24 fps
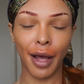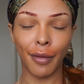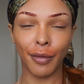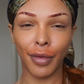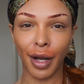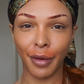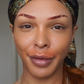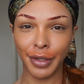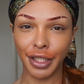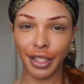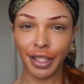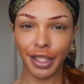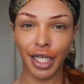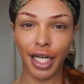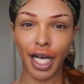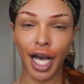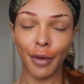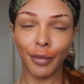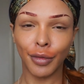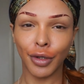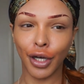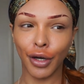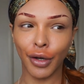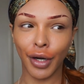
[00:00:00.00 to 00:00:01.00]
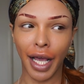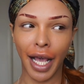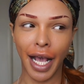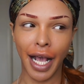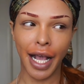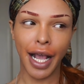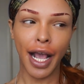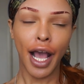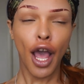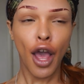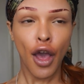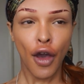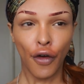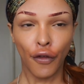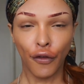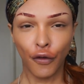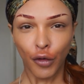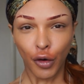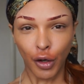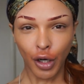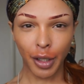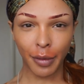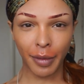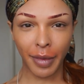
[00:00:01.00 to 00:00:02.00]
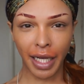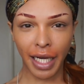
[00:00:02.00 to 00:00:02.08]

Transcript: I'm probably just gonna upload a 40